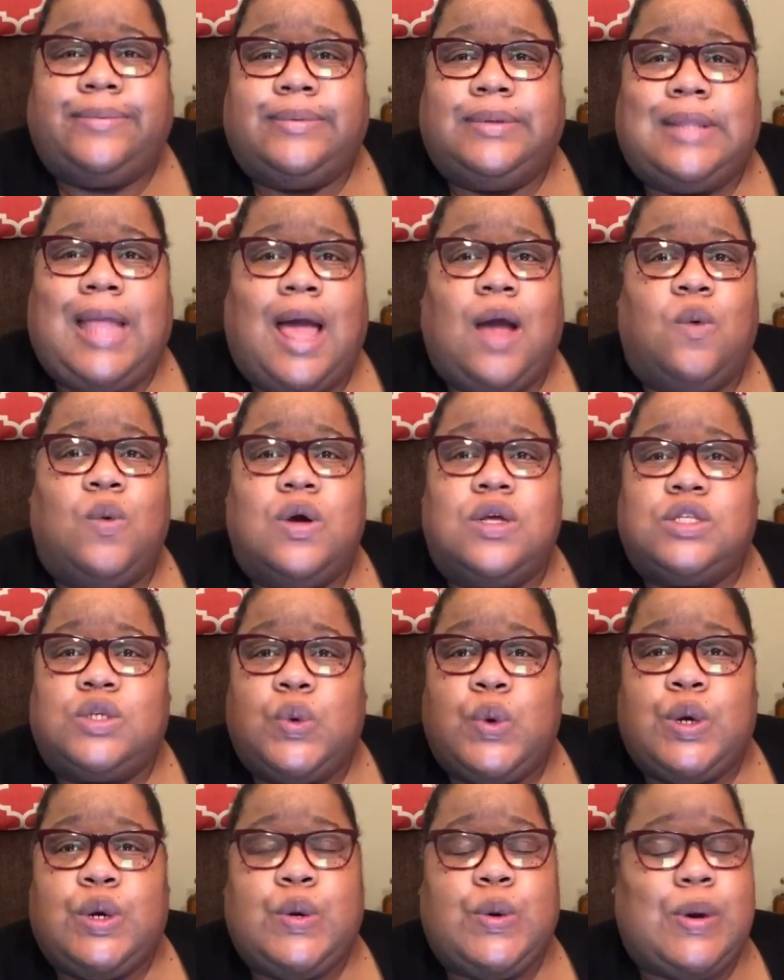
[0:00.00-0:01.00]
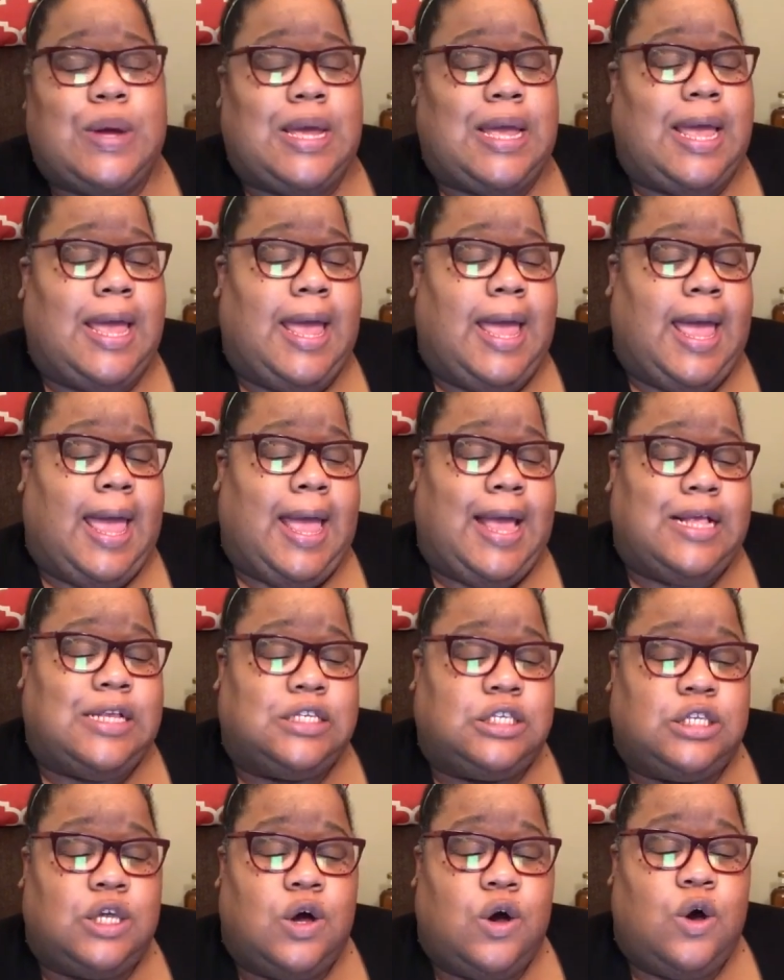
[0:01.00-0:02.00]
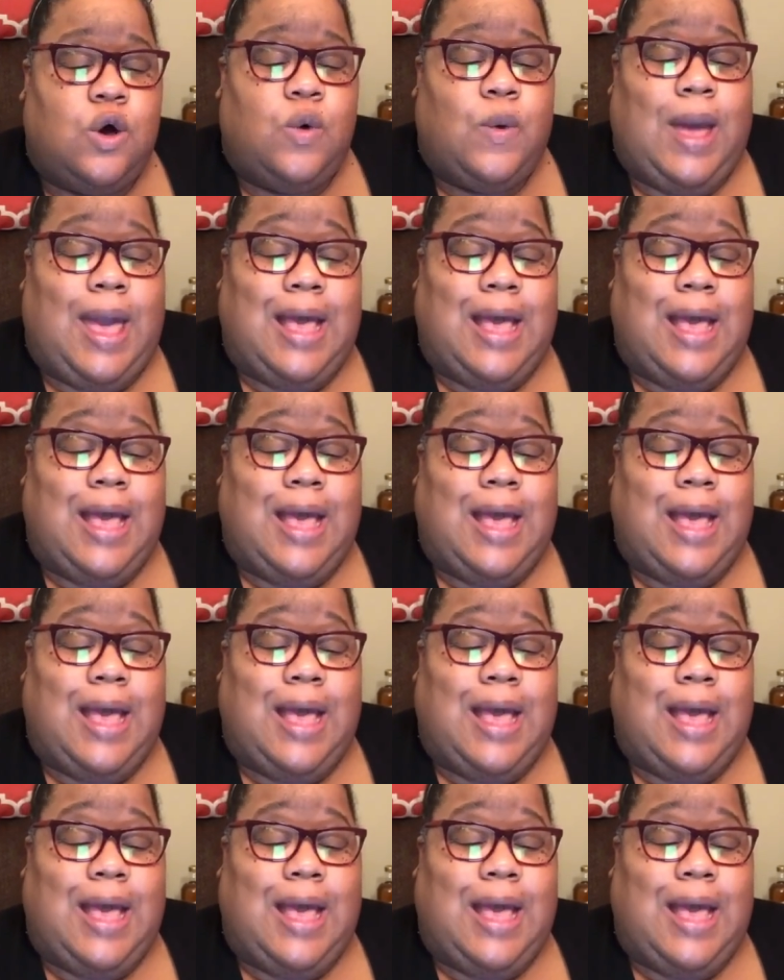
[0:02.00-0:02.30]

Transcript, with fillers: Like, what's going on? And so,